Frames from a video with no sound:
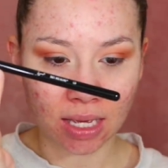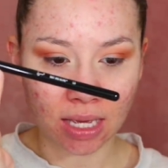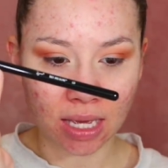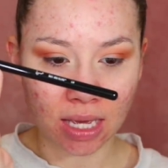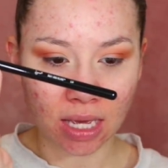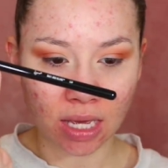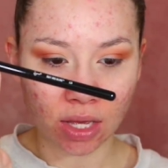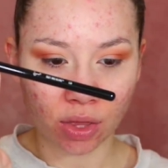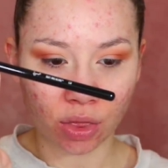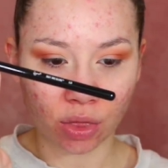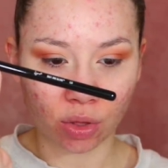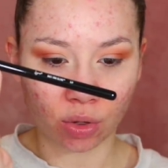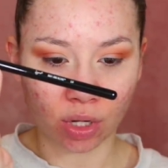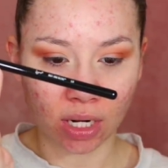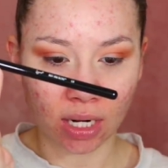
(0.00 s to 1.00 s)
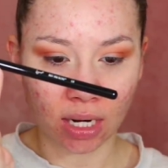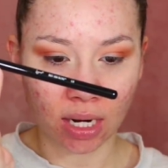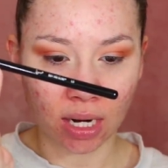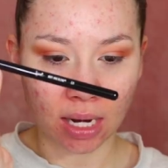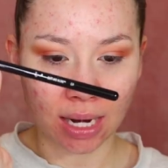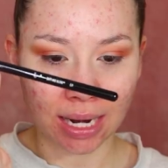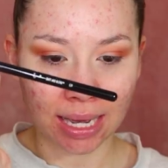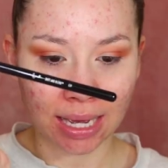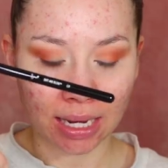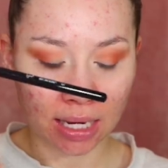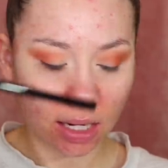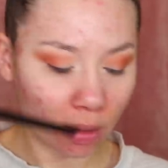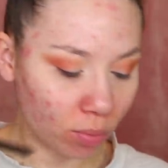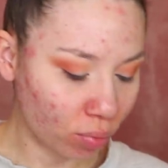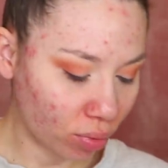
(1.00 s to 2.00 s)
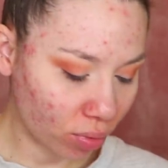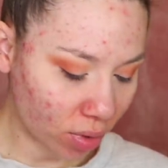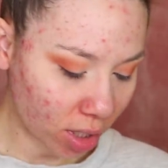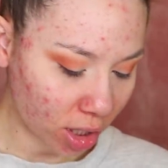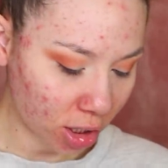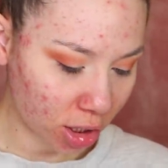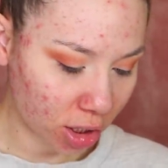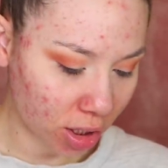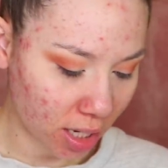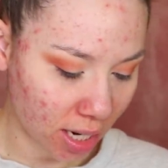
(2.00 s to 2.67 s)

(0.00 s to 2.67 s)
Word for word: E39 brush.